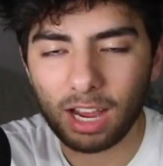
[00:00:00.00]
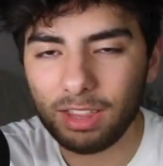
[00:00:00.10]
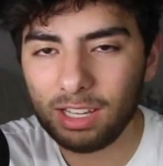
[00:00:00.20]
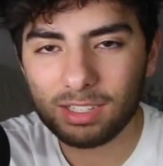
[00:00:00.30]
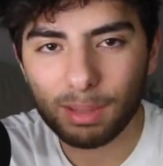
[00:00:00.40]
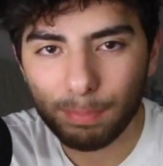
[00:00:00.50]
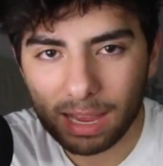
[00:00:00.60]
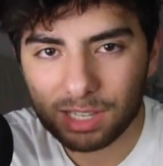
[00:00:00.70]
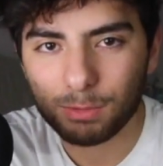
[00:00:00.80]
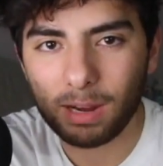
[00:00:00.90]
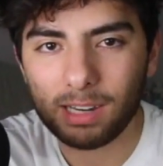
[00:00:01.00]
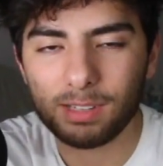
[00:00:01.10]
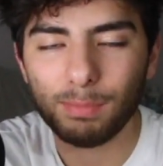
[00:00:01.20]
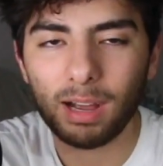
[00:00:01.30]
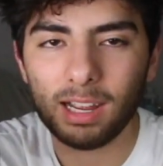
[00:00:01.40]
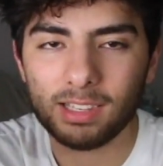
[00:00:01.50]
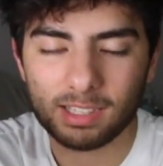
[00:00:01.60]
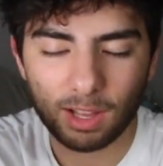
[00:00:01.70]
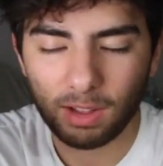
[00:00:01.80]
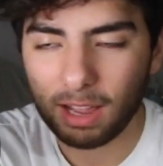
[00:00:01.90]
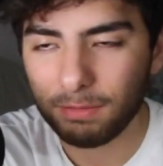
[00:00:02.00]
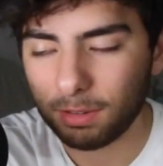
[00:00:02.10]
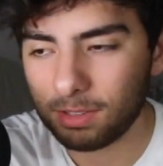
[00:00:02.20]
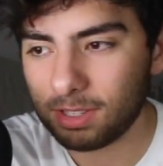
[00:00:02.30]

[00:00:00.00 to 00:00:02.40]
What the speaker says: I think it's the best way to buy and sell iPhones.